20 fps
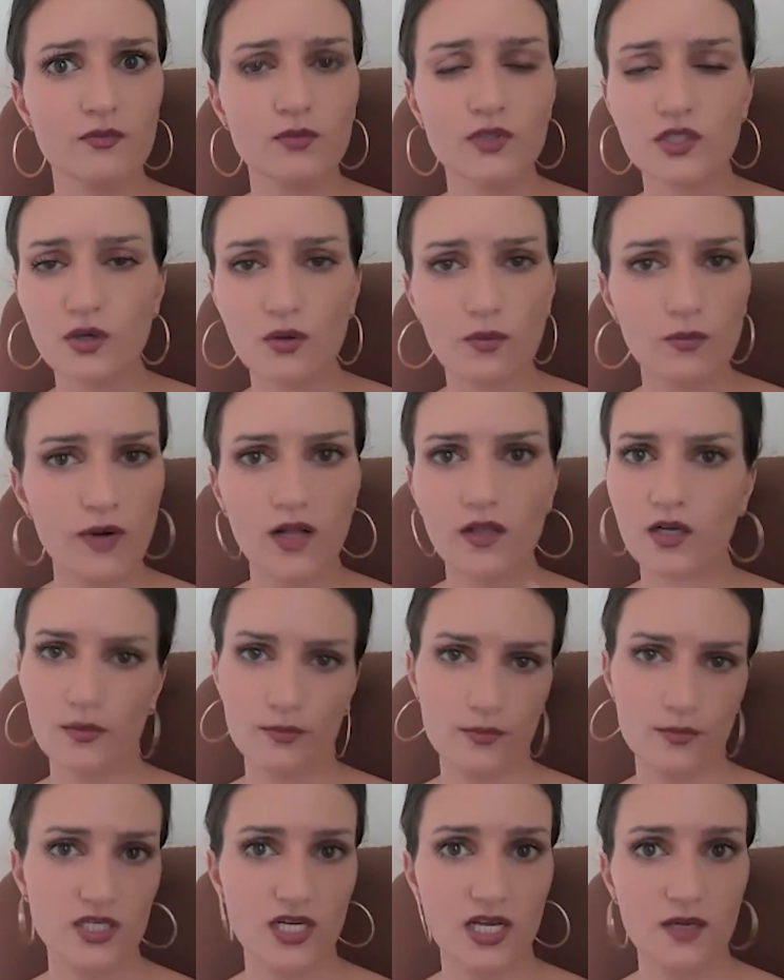We don't
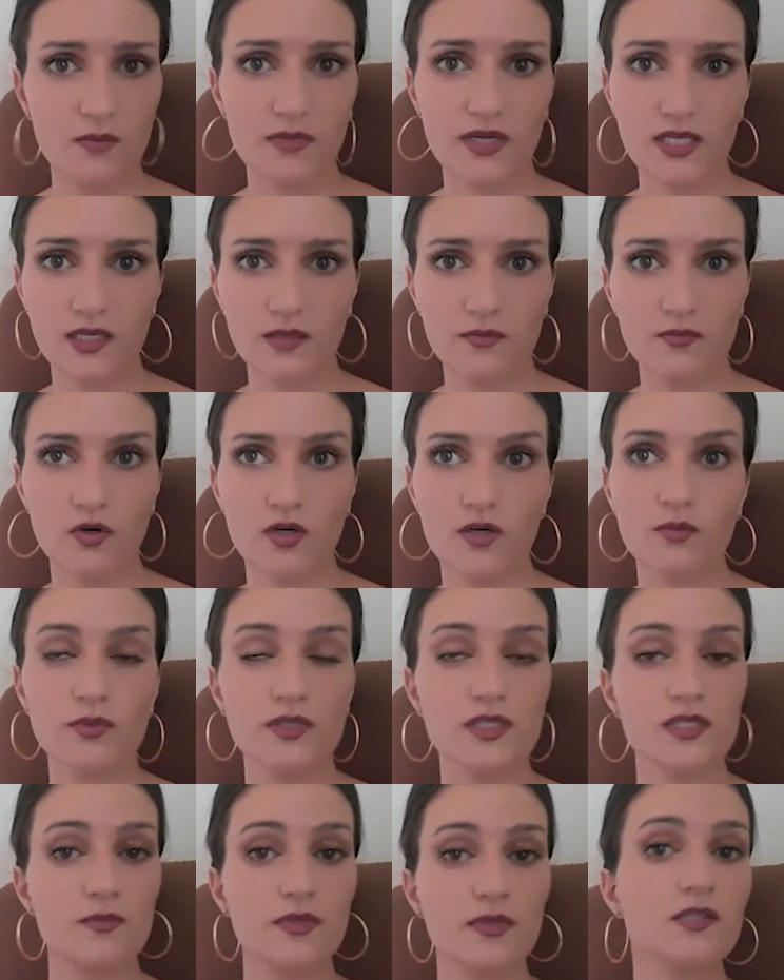welcome shame anymore.
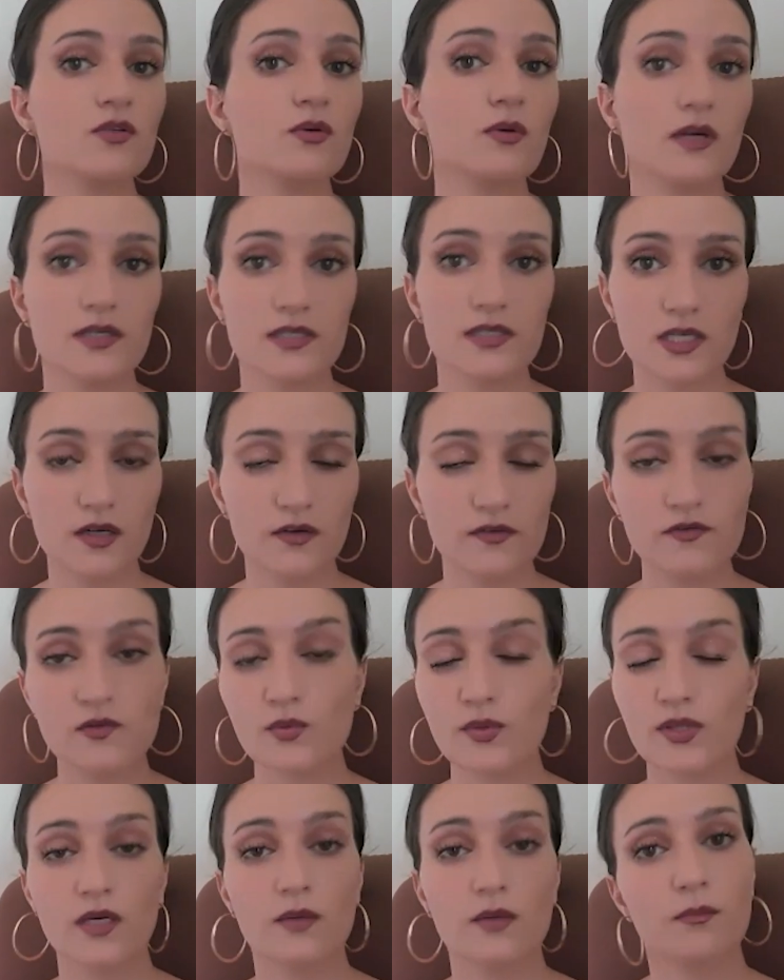We speak to ourselves
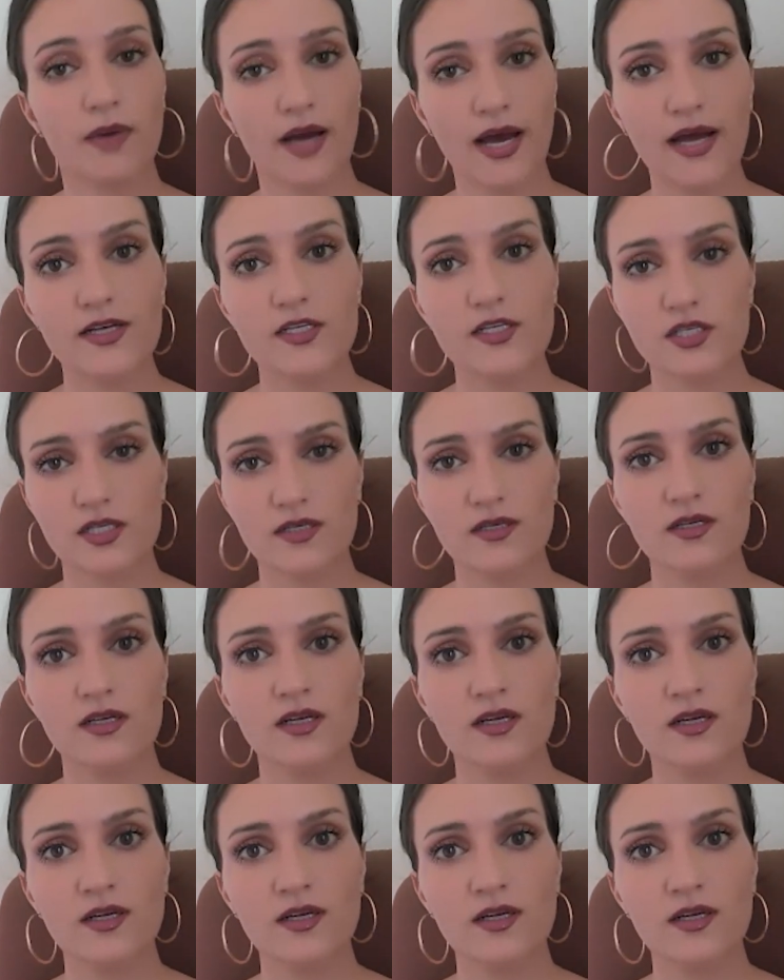with compassion.